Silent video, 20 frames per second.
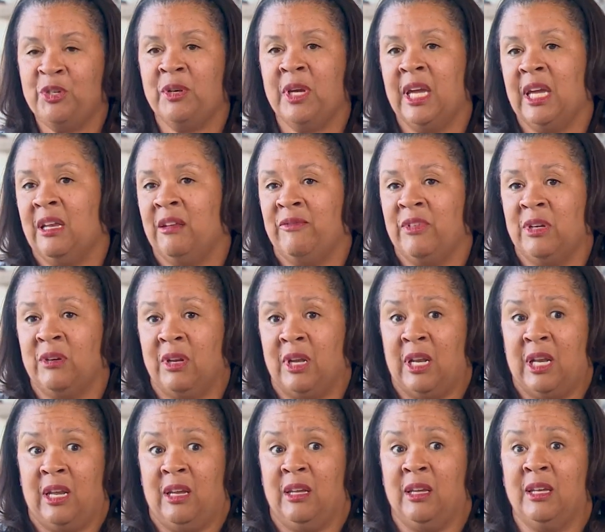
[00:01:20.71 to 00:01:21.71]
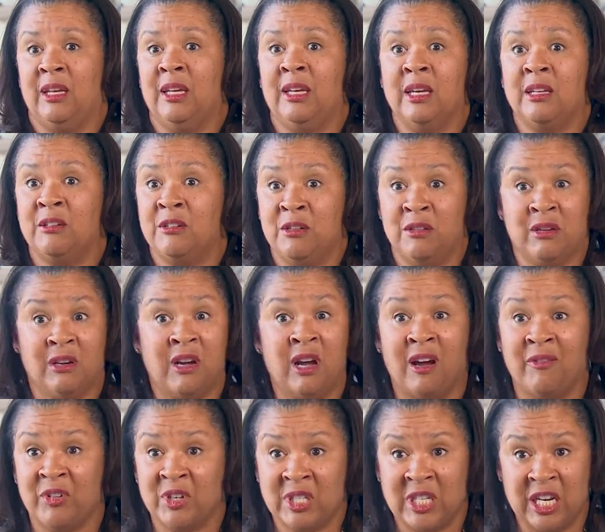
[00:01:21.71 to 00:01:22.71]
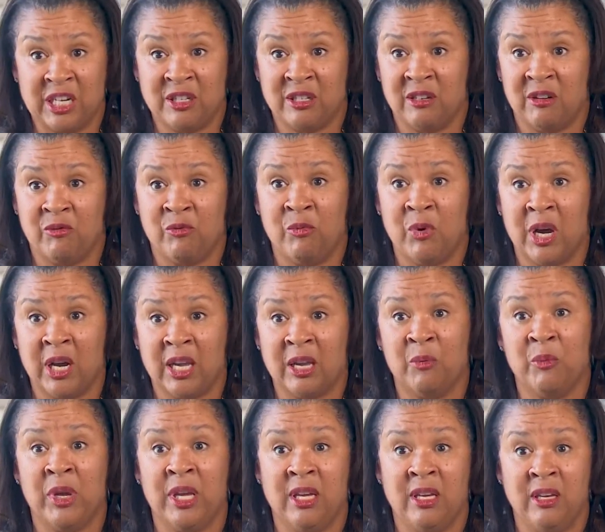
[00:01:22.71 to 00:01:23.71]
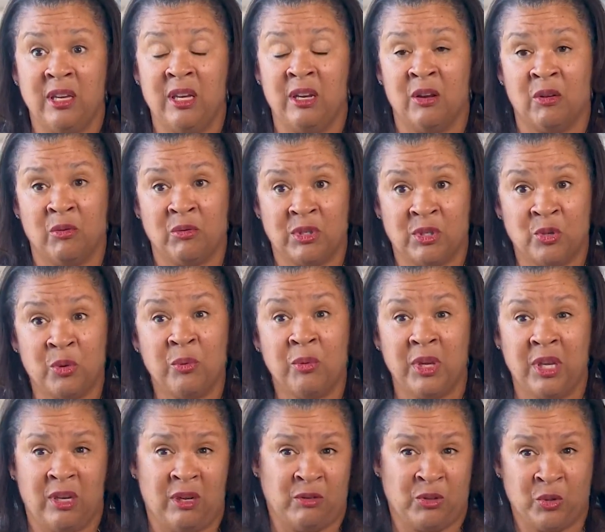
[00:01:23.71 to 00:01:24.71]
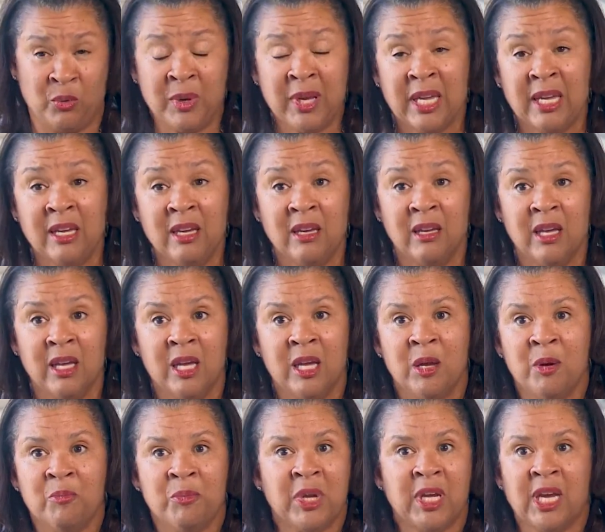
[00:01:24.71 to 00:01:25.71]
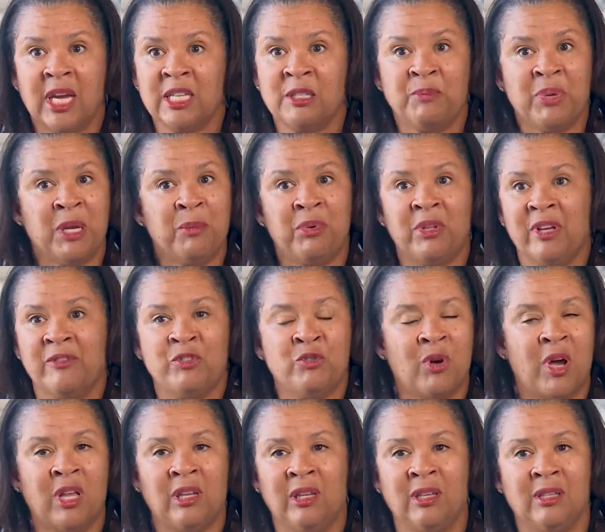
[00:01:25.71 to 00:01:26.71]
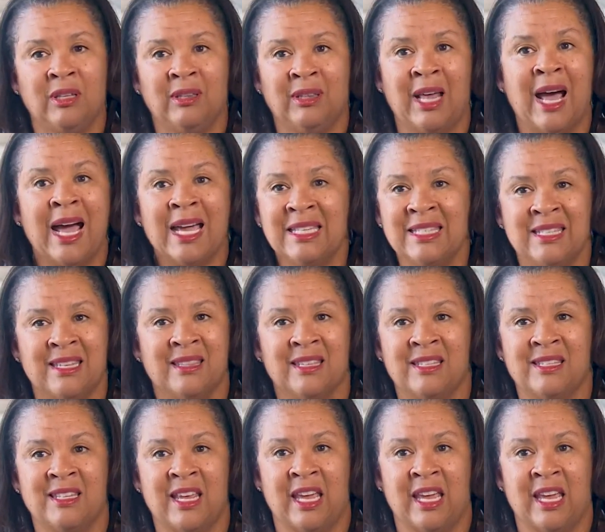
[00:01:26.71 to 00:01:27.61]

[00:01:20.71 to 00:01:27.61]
But you can't even get to the conversation of what can we, you know, you know, tweak because people have drawn lines in the